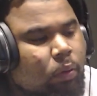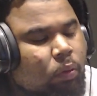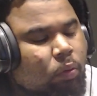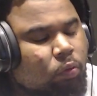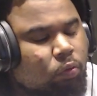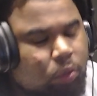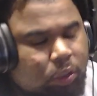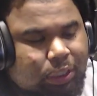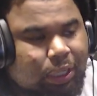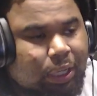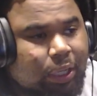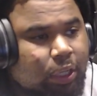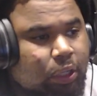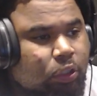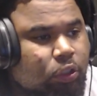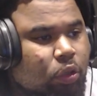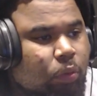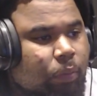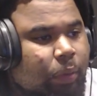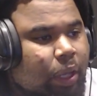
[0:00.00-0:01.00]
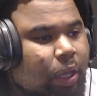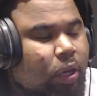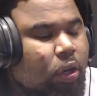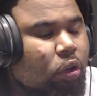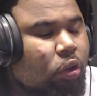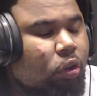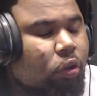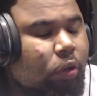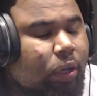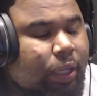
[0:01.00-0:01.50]
What's good, YouTube? Me, I
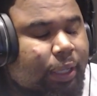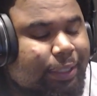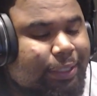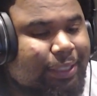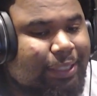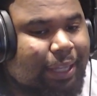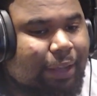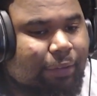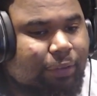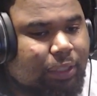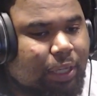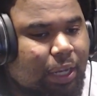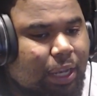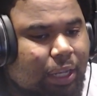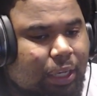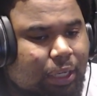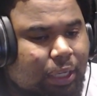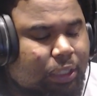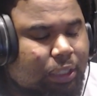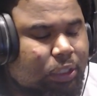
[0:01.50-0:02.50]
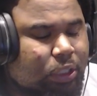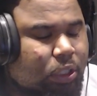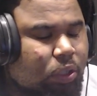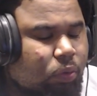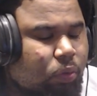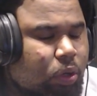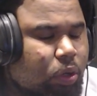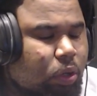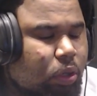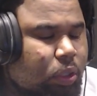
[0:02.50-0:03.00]
know who it is. Savage got legend, the
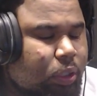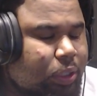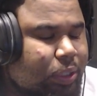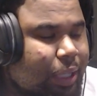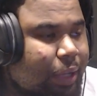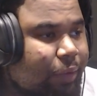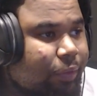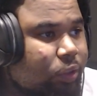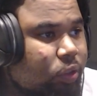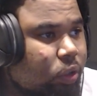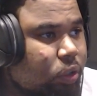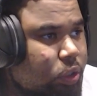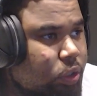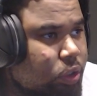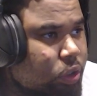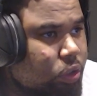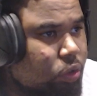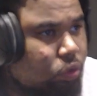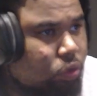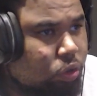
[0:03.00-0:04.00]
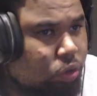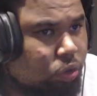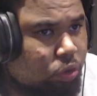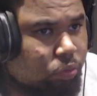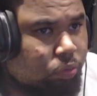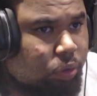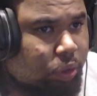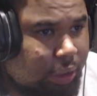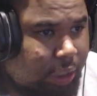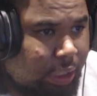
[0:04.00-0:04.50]
one only seven on his
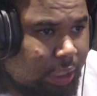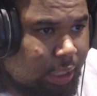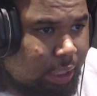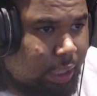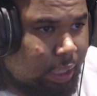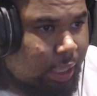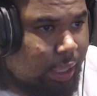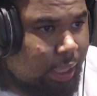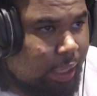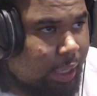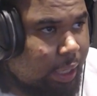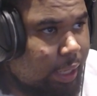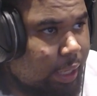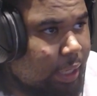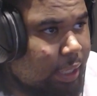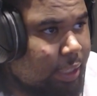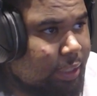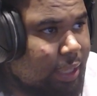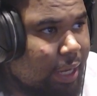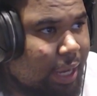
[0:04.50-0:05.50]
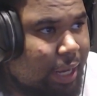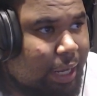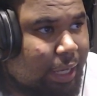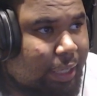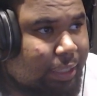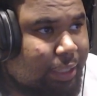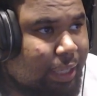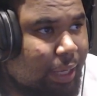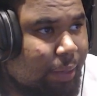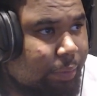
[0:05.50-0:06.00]
YouTube shit. And his
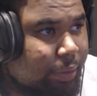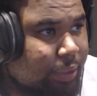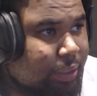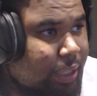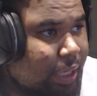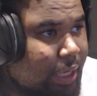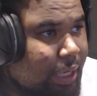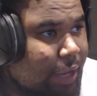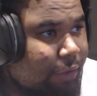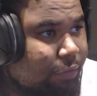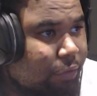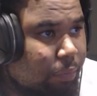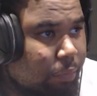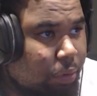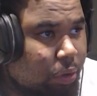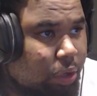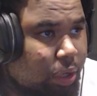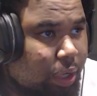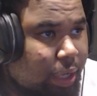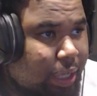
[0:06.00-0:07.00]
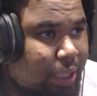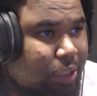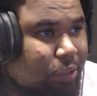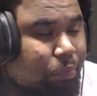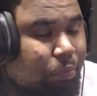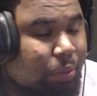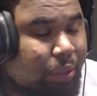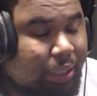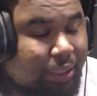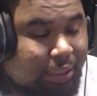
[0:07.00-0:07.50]
highlight tape, it's a Devin Booker gets
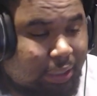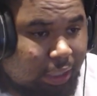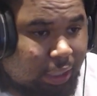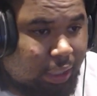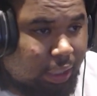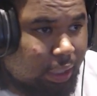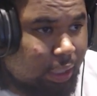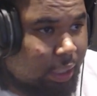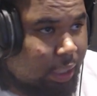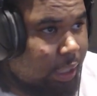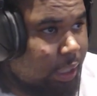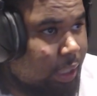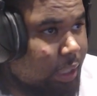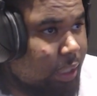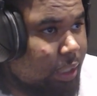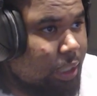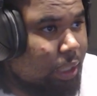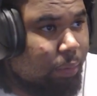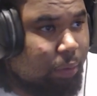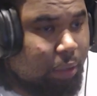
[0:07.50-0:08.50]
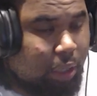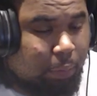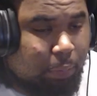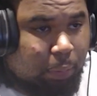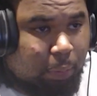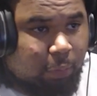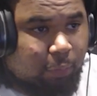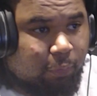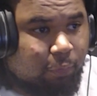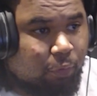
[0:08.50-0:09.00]
busy and double-double
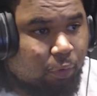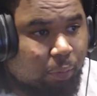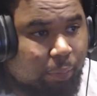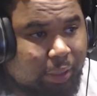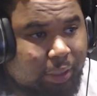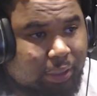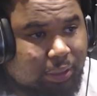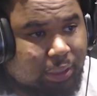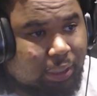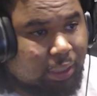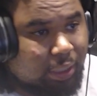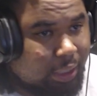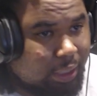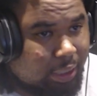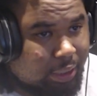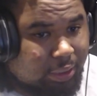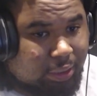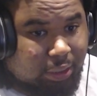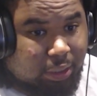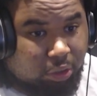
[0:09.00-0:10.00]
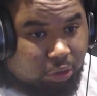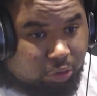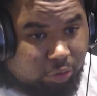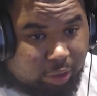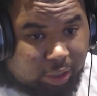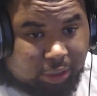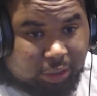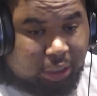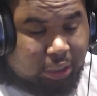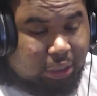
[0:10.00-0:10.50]
performance against the
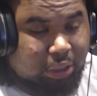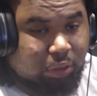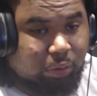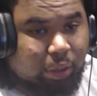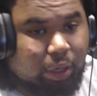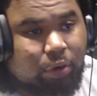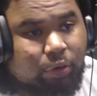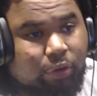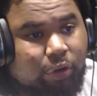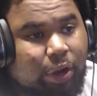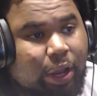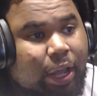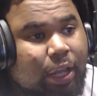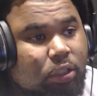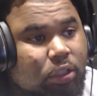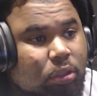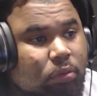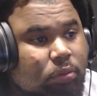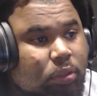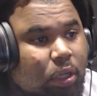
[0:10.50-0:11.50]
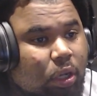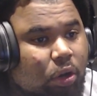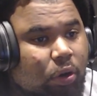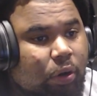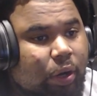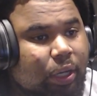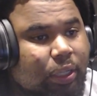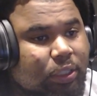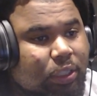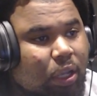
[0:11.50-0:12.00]
Grizzlies. So we're here to react to him, see how
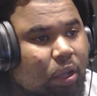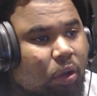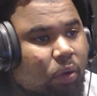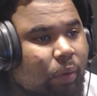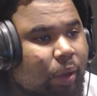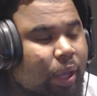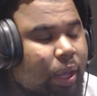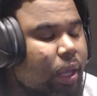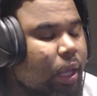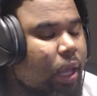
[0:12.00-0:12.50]
crazy he went.